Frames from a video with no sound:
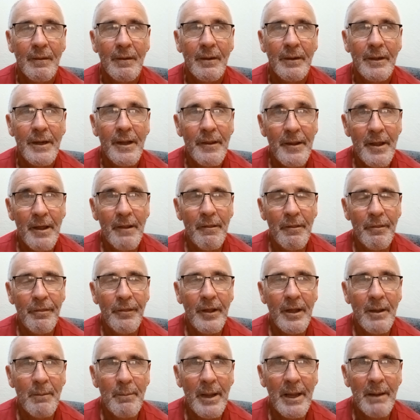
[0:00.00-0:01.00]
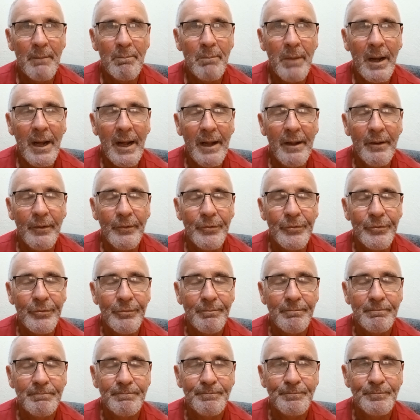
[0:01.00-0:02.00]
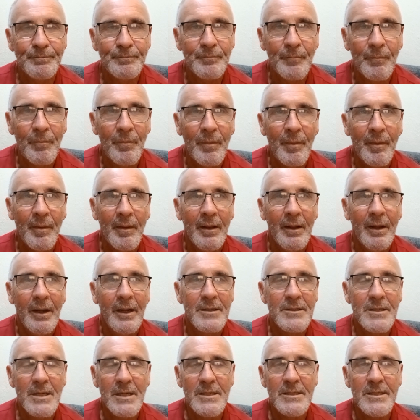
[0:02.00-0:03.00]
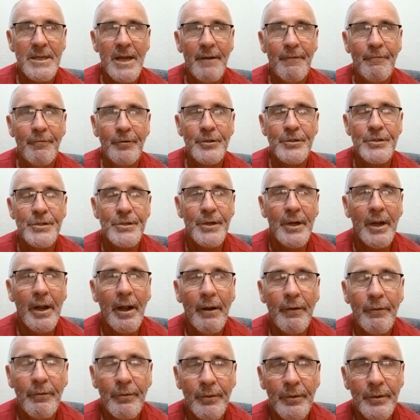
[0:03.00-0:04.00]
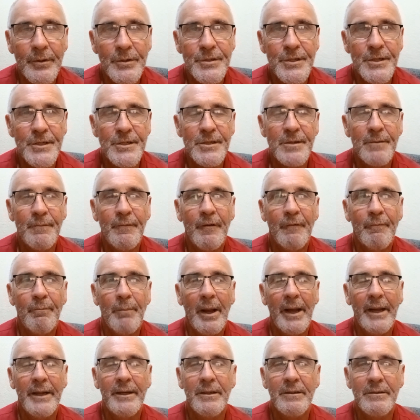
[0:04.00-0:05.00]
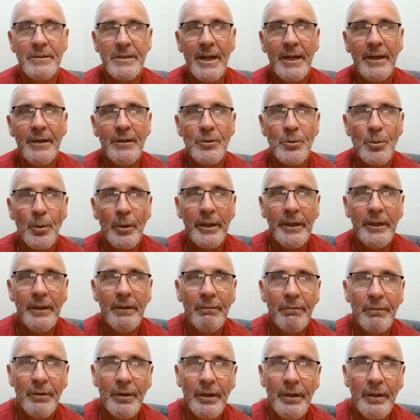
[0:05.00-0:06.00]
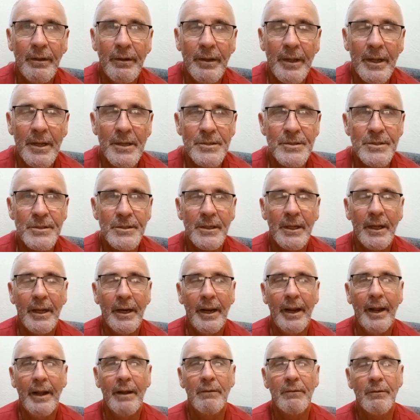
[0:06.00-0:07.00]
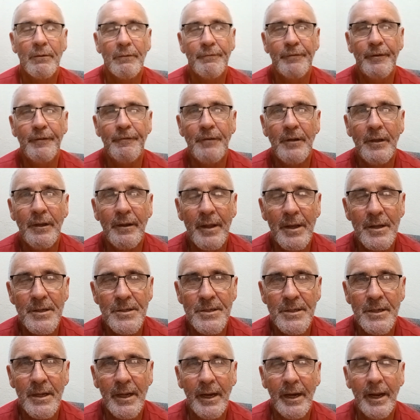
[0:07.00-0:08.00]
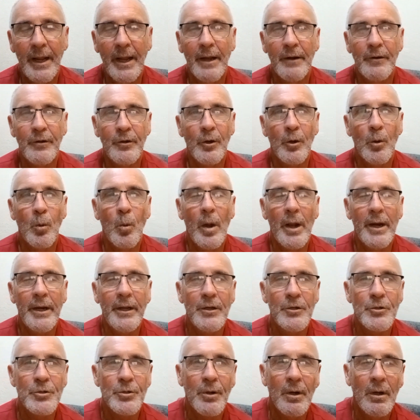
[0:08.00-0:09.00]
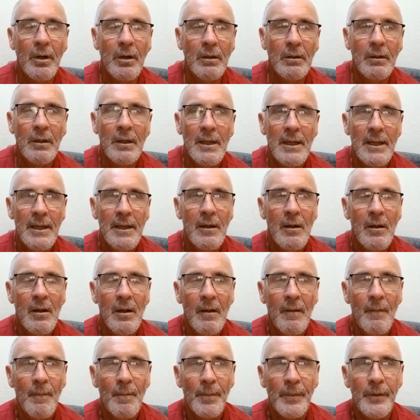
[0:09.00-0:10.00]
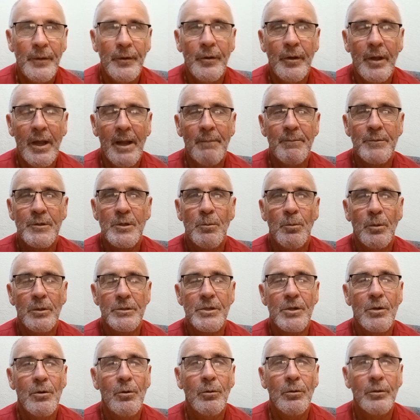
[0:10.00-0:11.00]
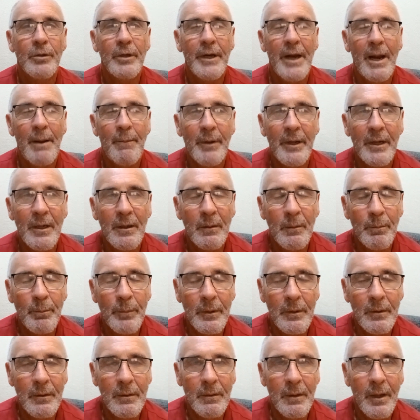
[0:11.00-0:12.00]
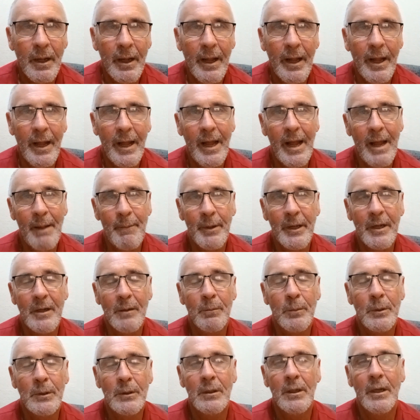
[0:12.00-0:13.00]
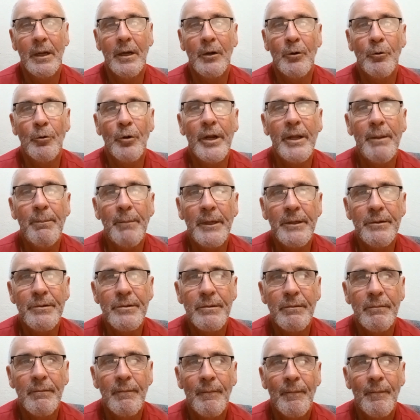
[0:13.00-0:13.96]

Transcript: Now, the other thing about bails is, let's say, for instance, you go through the system, you've paid 10, 20, 30,000 to get out, or 50,000 to get out, and you're awaiting trial. You come to what's called an amicable agreement.